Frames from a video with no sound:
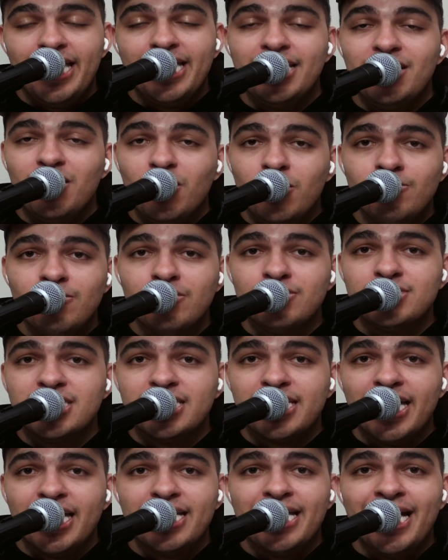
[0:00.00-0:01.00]
he almost
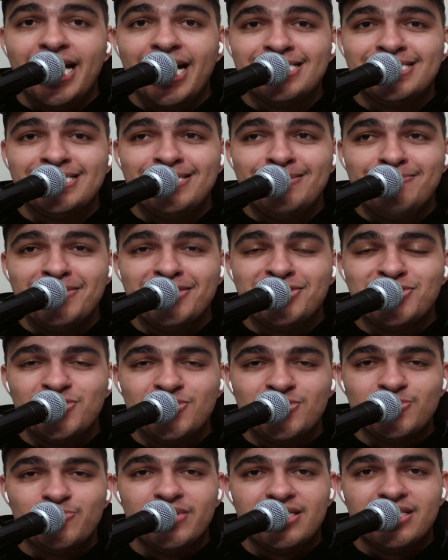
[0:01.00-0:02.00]
again had some
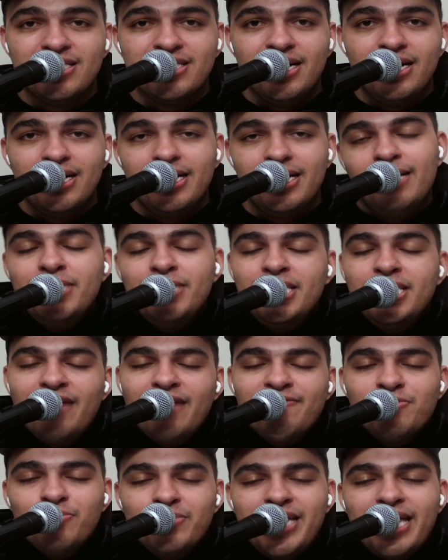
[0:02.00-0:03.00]
issues with. Uh, I mean,
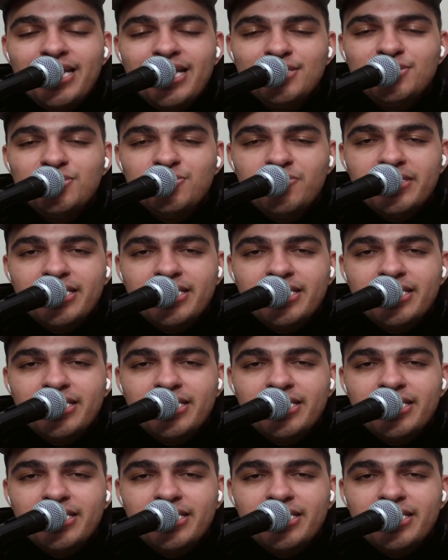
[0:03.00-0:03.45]
everyone had issues with,